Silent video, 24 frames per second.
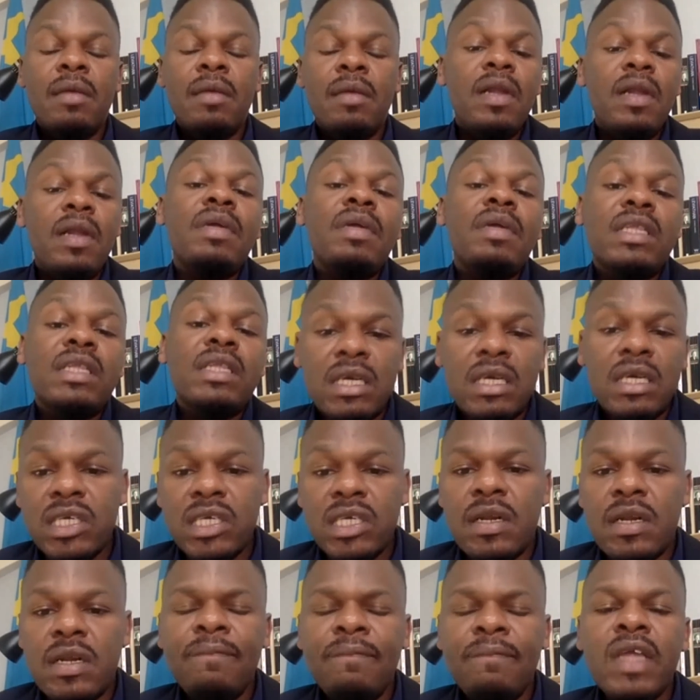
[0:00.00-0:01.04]

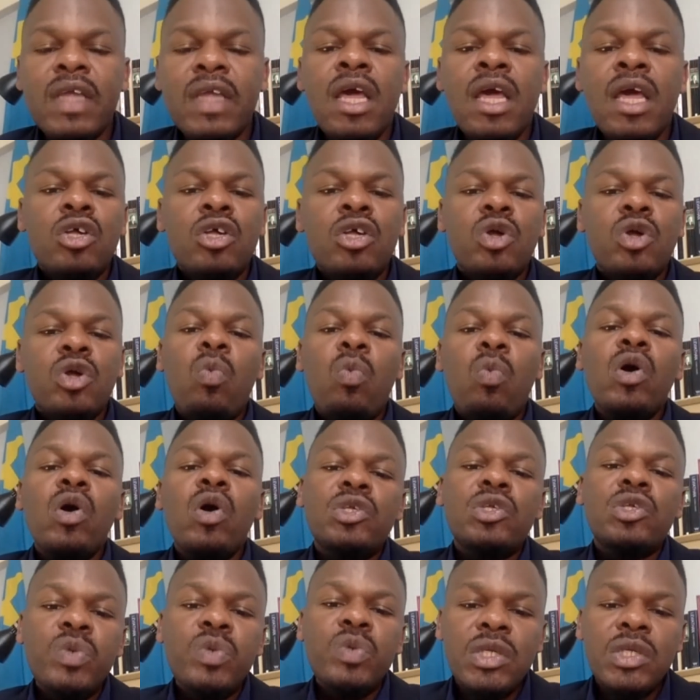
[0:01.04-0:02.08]
implementation. So
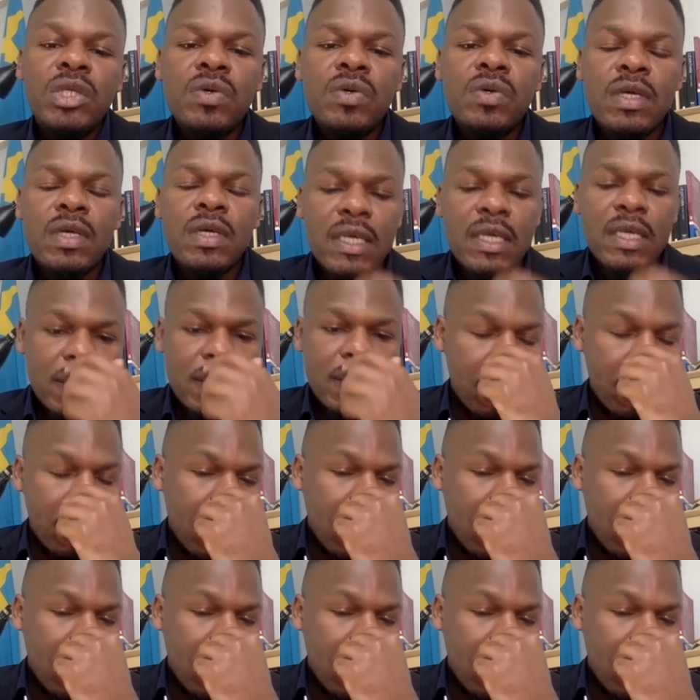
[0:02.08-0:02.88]
what we do is